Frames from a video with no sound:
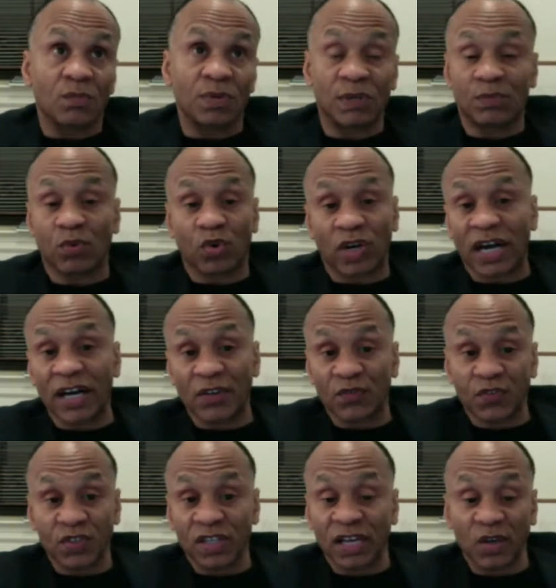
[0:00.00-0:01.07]
people kind of
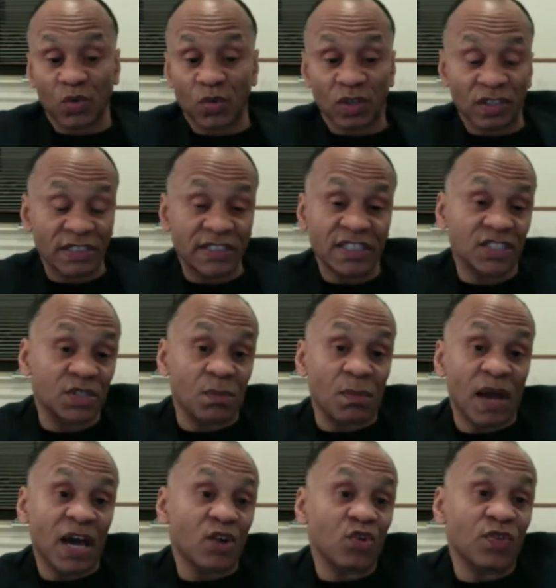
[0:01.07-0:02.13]
feel like, well, it doesn't
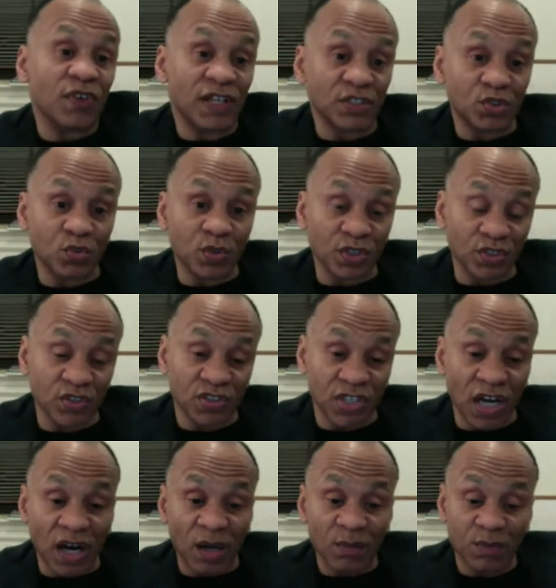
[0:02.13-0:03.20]
matter if I do a good
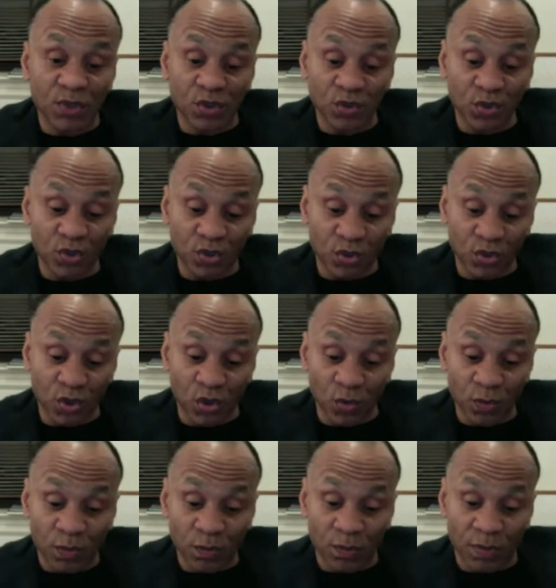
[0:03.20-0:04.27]
job. So
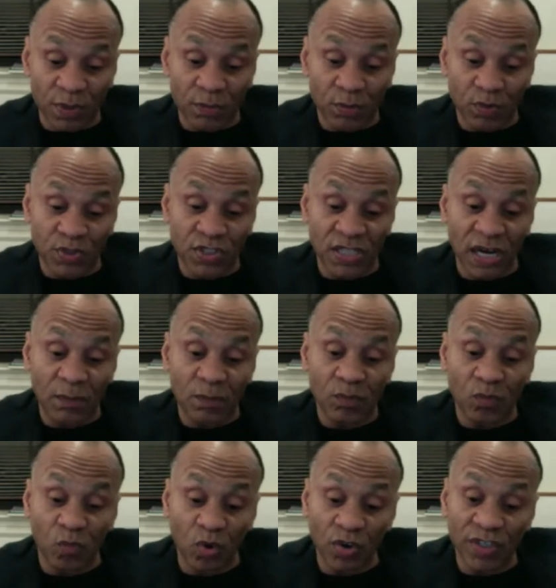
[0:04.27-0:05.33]
people stop
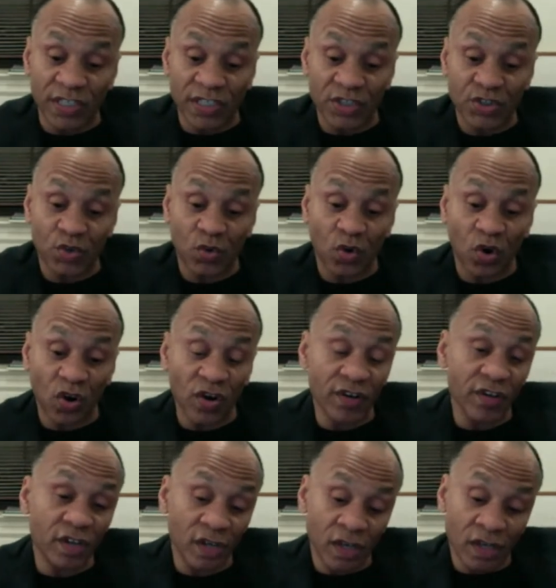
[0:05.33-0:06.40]
working so
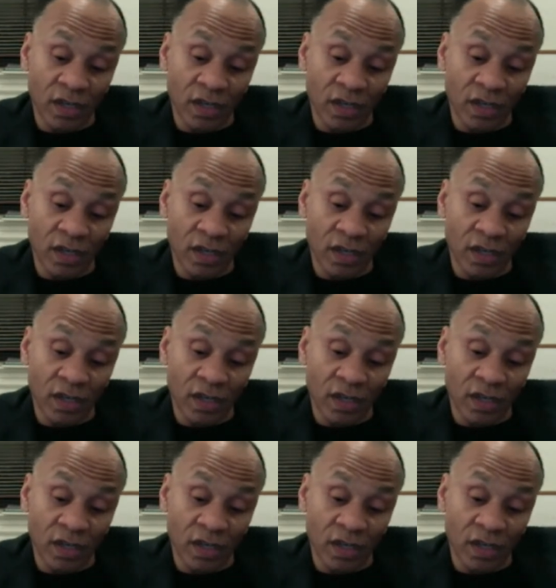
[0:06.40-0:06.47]
hard.